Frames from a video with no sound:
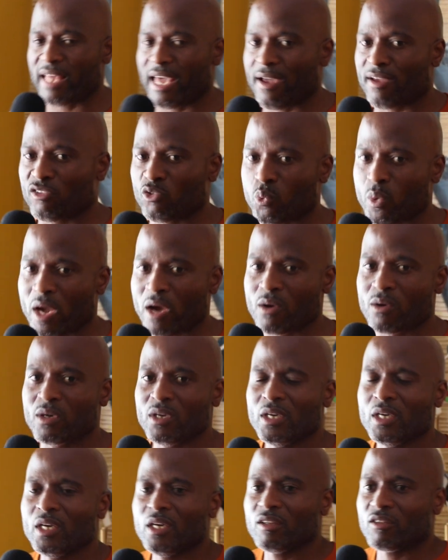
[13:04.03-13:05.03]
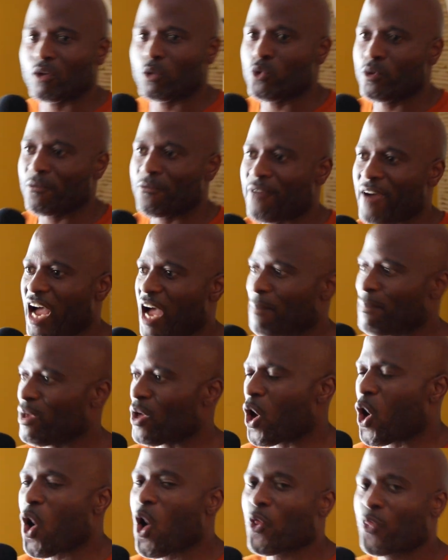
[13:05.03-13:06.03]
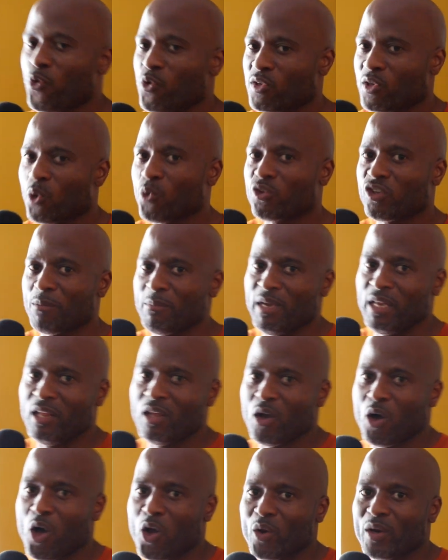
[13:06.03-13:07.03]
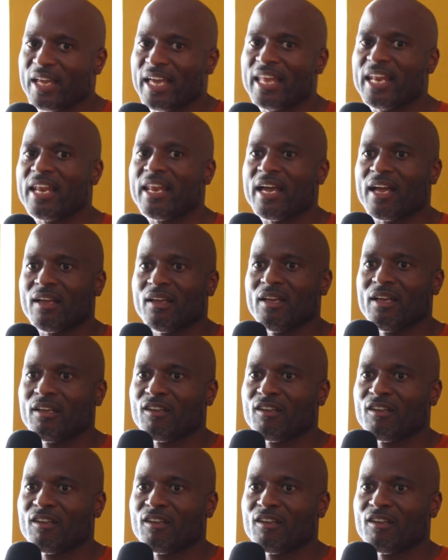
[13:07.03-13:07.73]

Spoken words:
there as well. So you can find me all through social media, all on the internet.